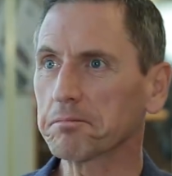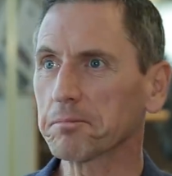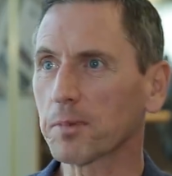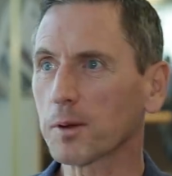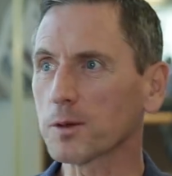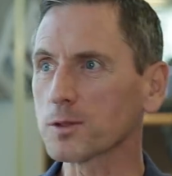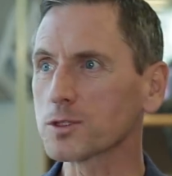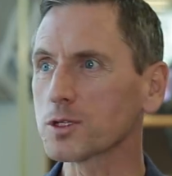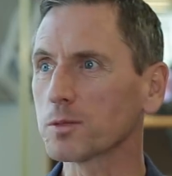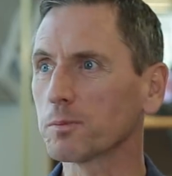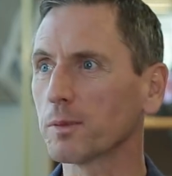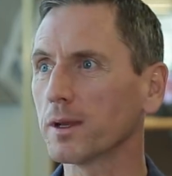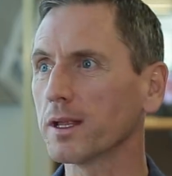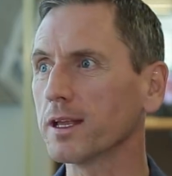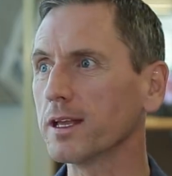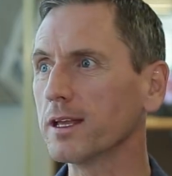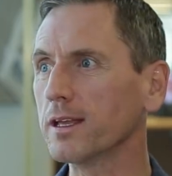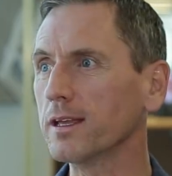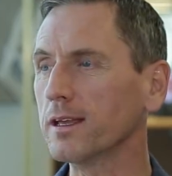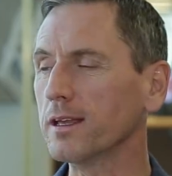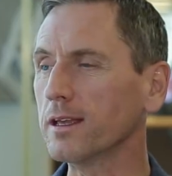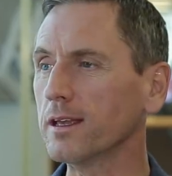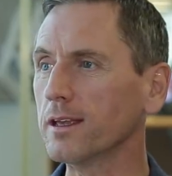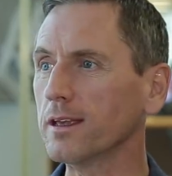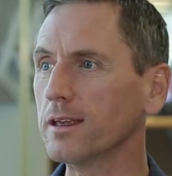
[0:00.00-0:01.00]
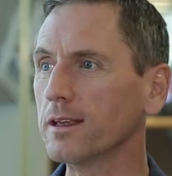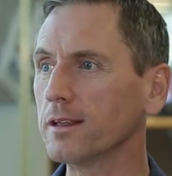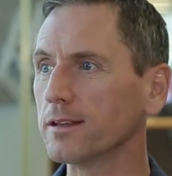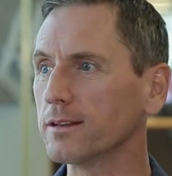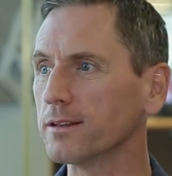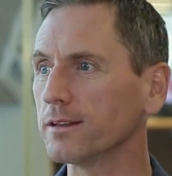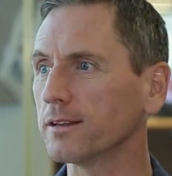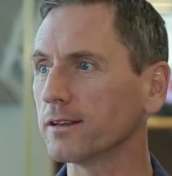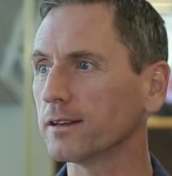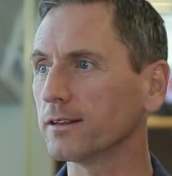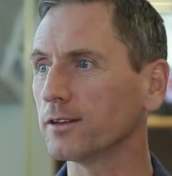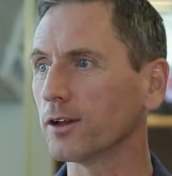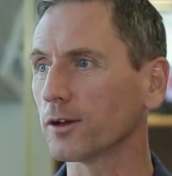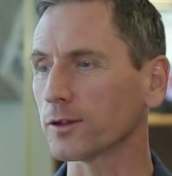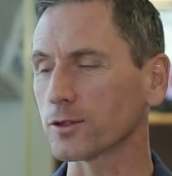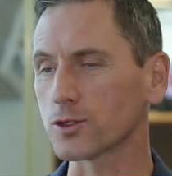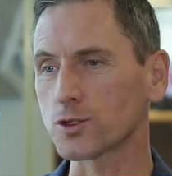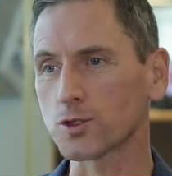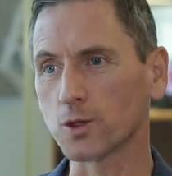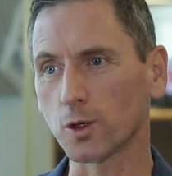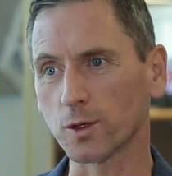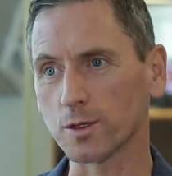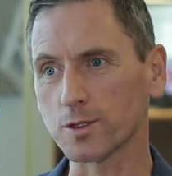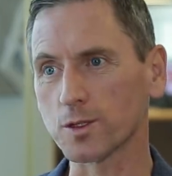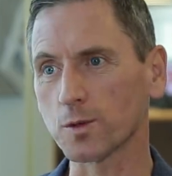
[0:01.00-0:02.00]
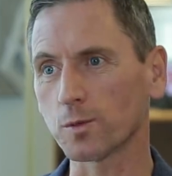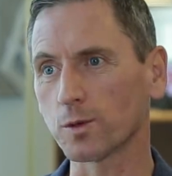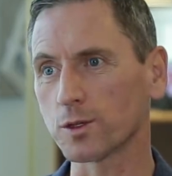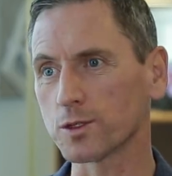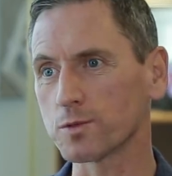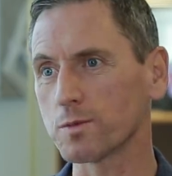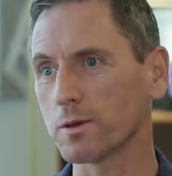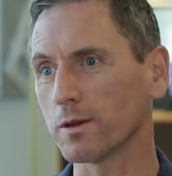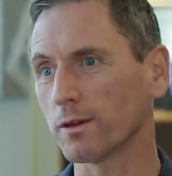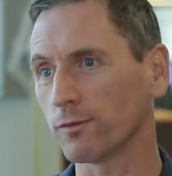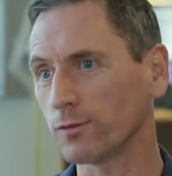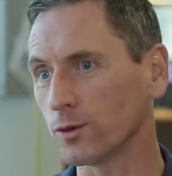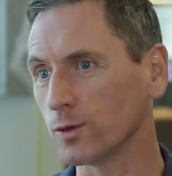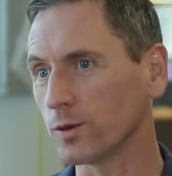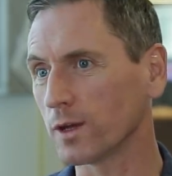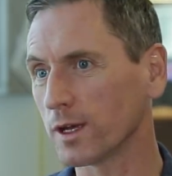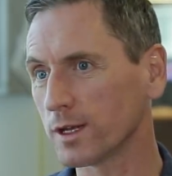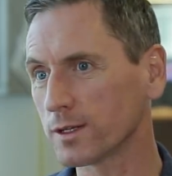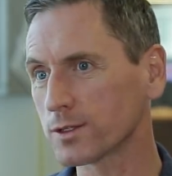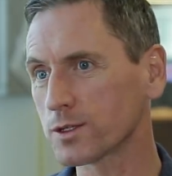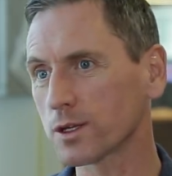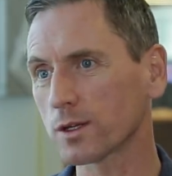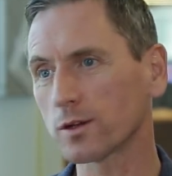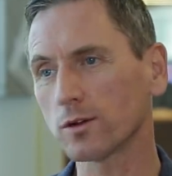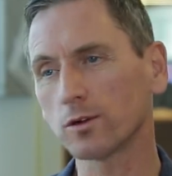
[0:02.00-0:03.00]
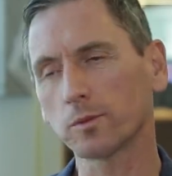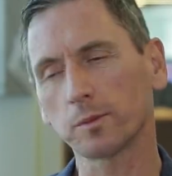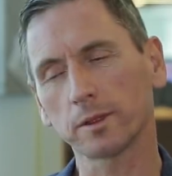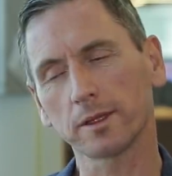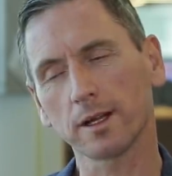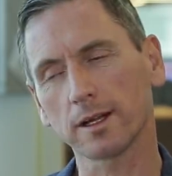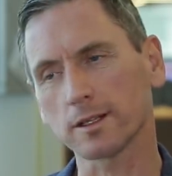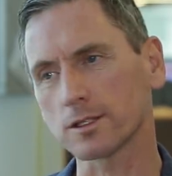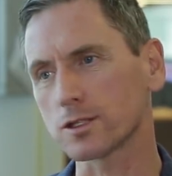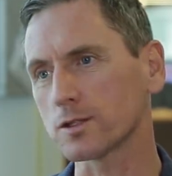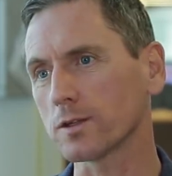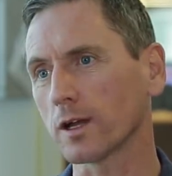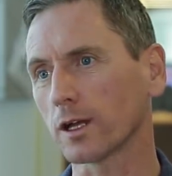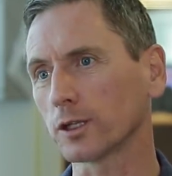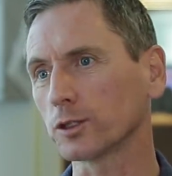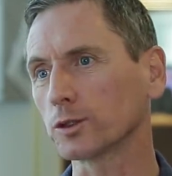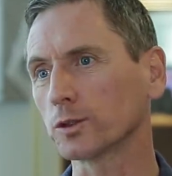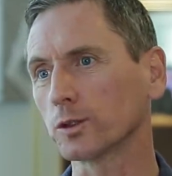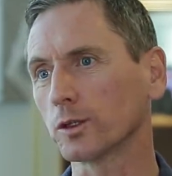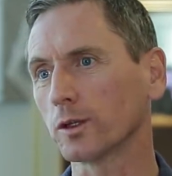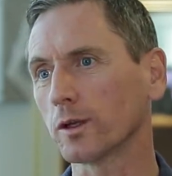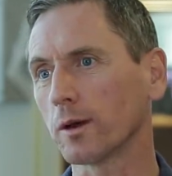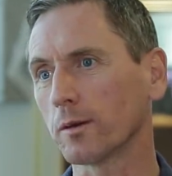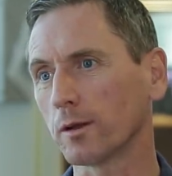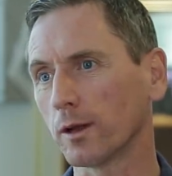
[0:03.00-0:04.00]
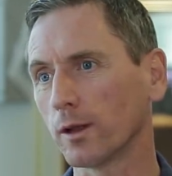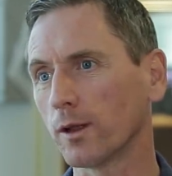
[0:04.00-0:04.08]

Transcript: possibly not as strong as it was maybe a few years ago, but that's natural.